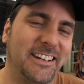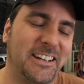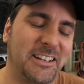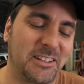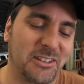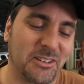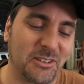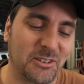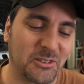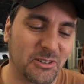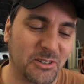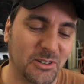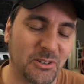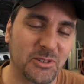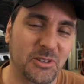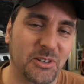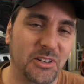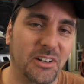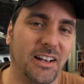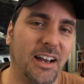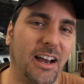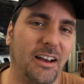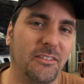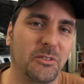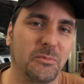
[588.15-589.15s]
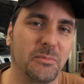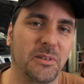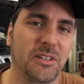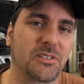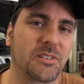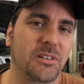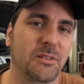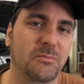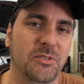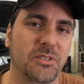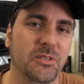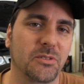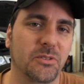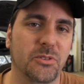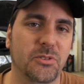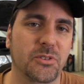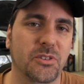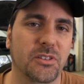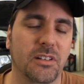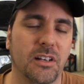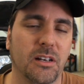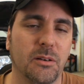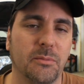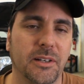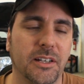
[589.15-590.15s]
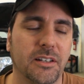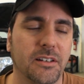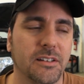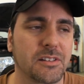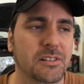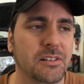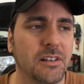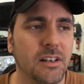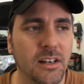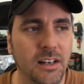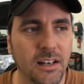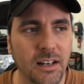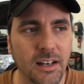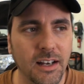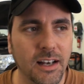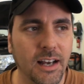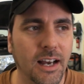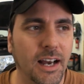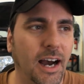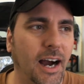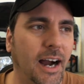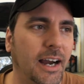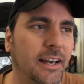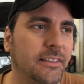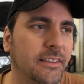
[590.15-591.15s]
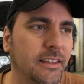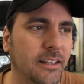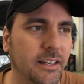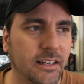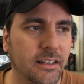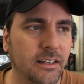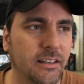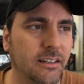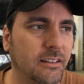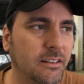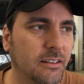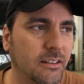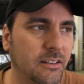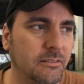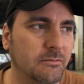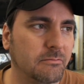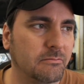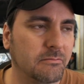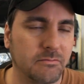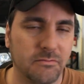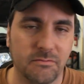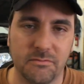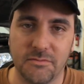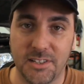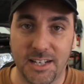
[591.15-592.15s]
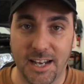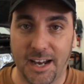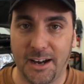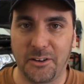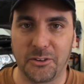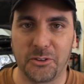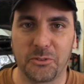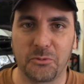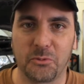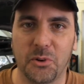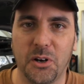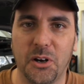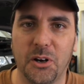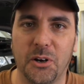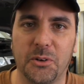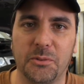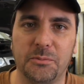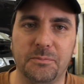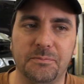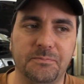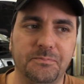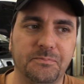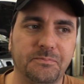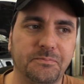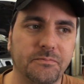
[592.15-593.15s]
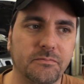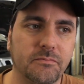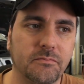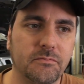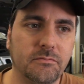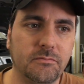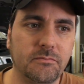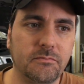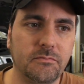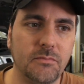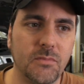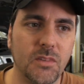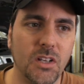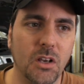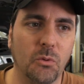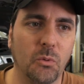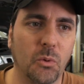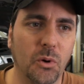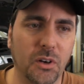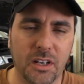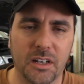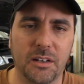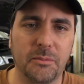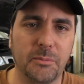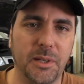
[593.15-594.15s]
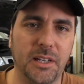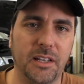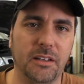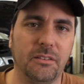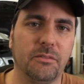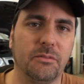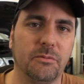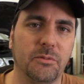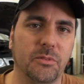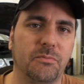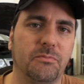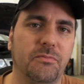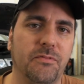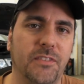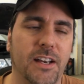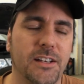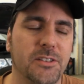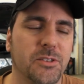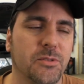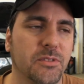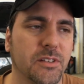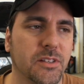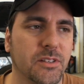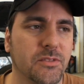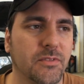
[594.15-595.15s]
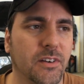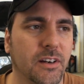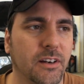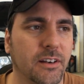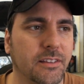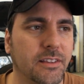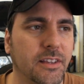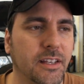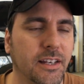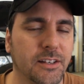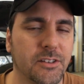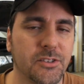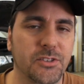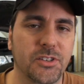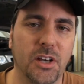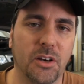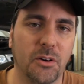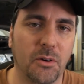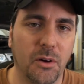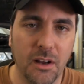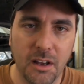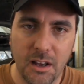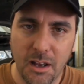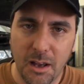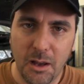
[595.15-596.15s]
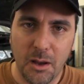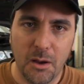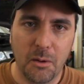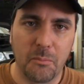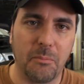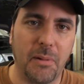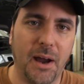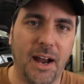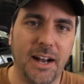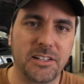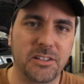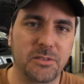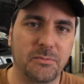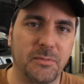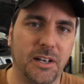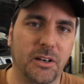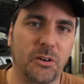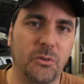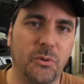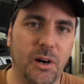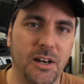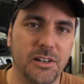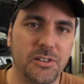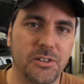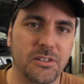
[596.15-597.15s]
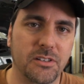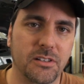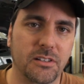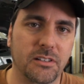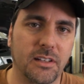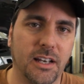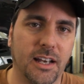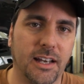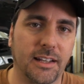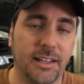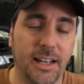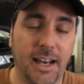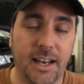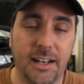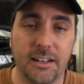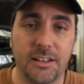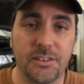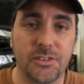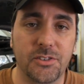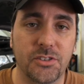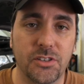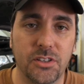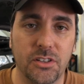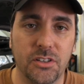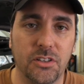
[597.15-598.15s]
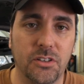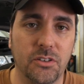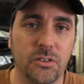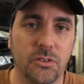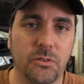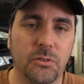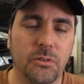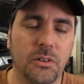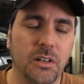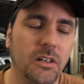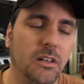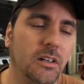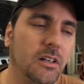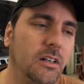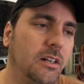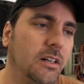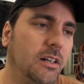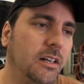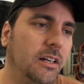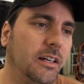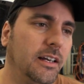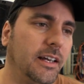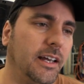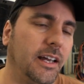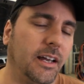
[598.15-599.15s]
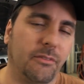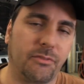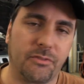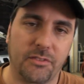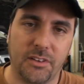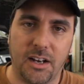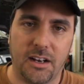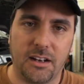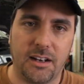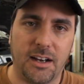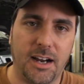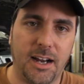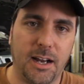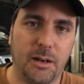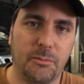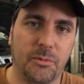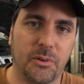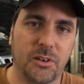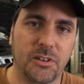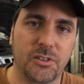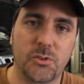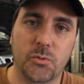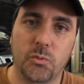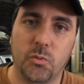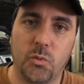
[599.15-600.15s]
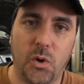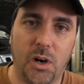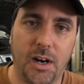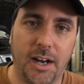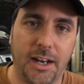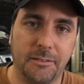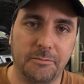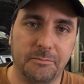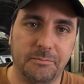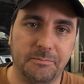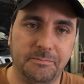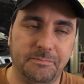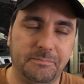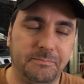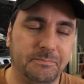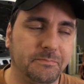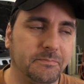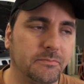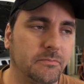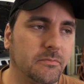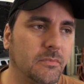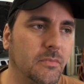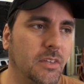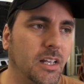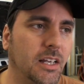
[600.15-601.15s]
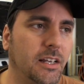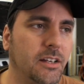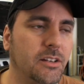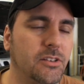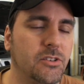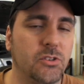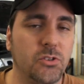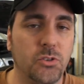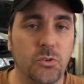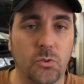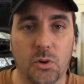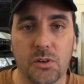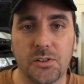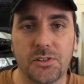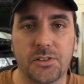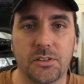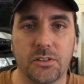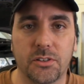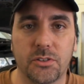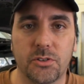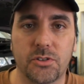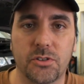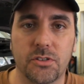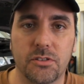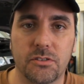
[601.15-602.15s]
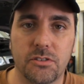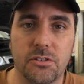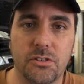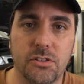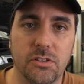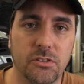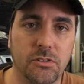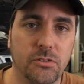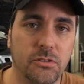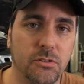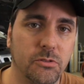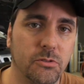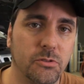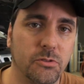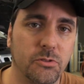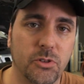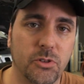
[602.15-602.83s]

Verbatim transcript: it, there, there's going to have to be some solution there because I think down the road, we're going to be faced with this very thing. So back to my question, and that is to you, if not hybrids, what is your solution to